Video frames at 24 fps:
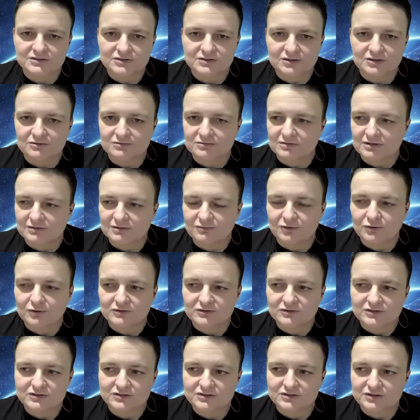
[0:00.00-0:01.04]
So, of
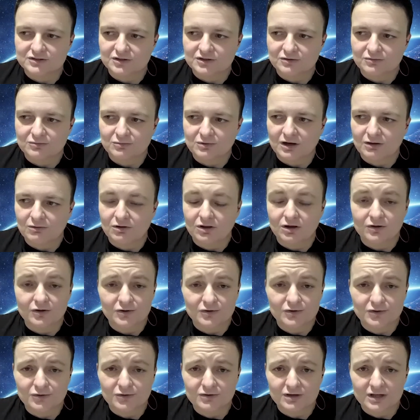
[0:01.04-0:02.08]
course, how long
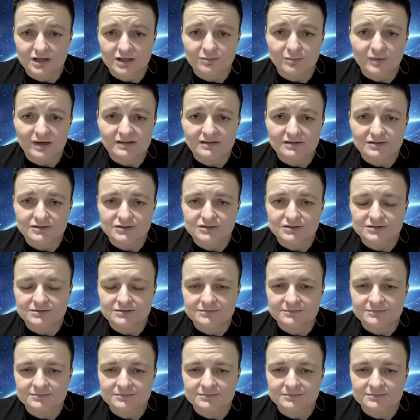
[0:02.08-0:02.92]
you're doing it matters.